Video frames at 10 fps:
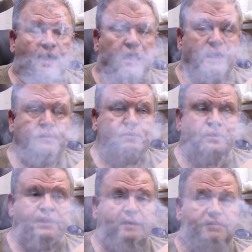And
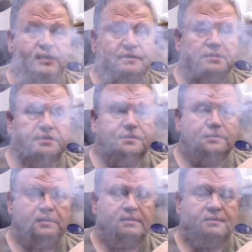what that means is
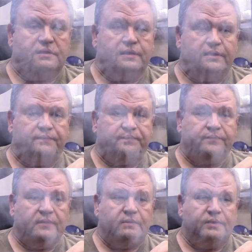that, you know,
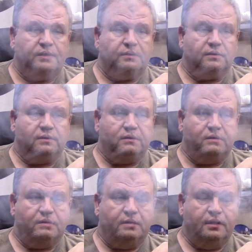with
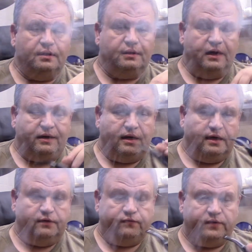that
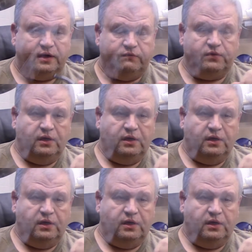9-to-5